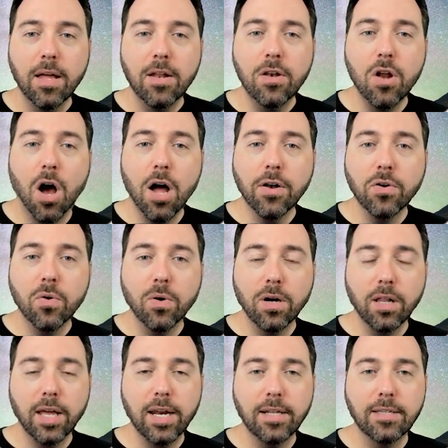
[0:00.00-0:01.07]

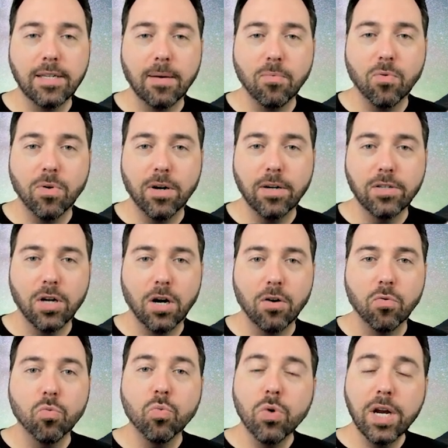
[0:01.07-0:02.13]
Non-correlated subqueries are
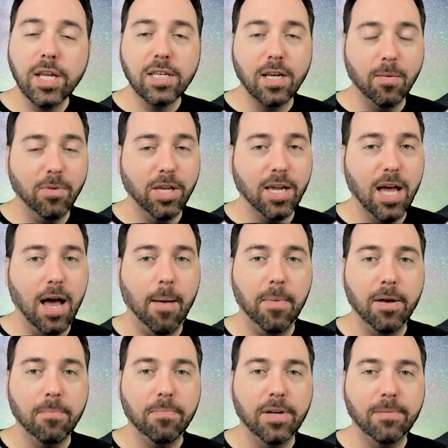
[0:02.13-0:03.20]
reasonably
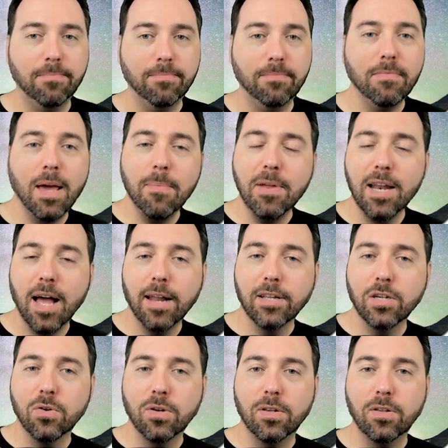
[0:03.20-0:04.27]
common, but maybe not
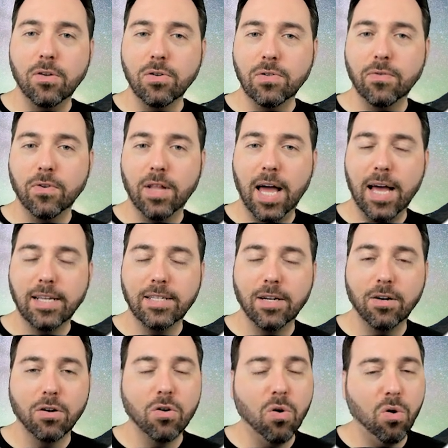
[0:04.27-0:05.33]
as useful as
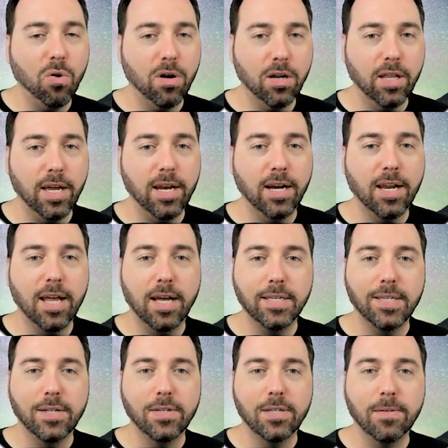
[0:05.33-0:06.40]
their correlated
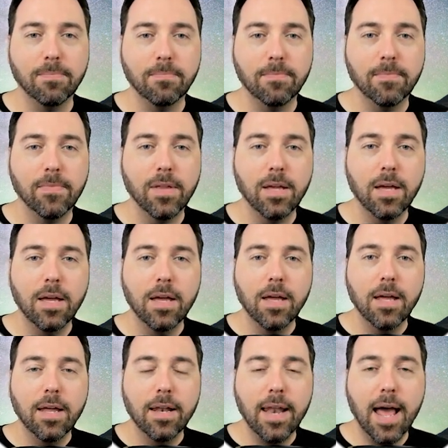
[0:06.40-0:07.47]
cousins.
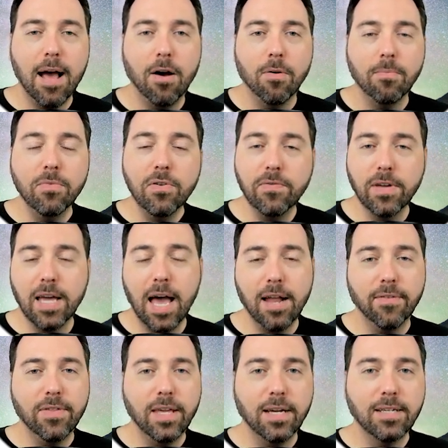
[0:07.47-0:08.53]
Now, moving out
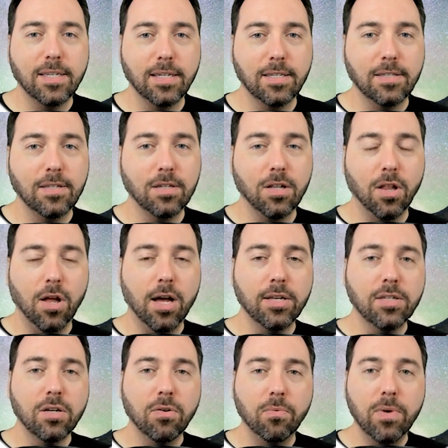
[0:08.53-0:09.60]
of the exists
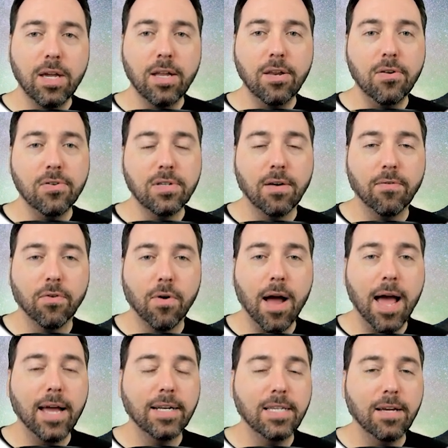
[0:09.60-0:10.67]
clause, we can use a
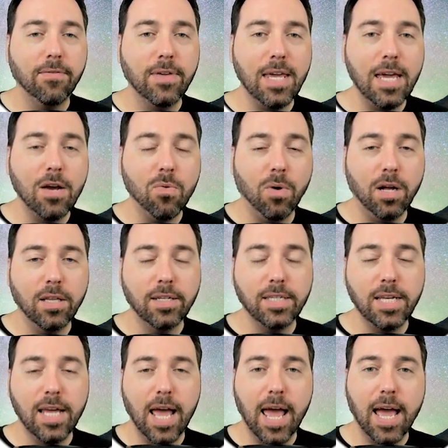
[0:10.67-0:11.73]
variety of
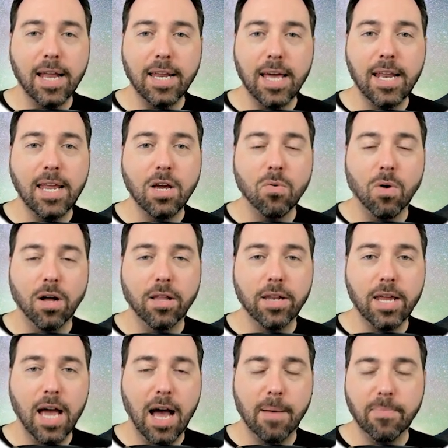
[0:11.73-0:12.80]
equality and
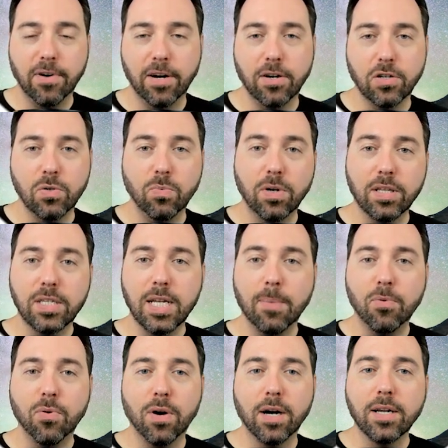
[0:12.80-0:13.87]
inequality operators with
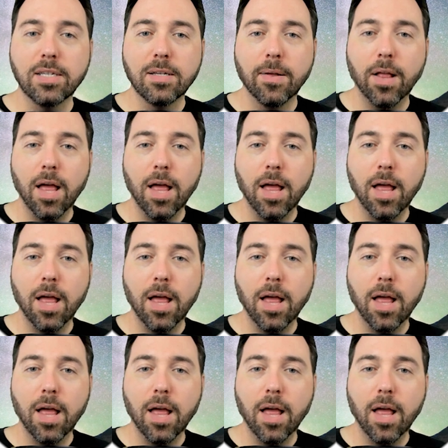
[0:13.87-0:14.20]
subqueries.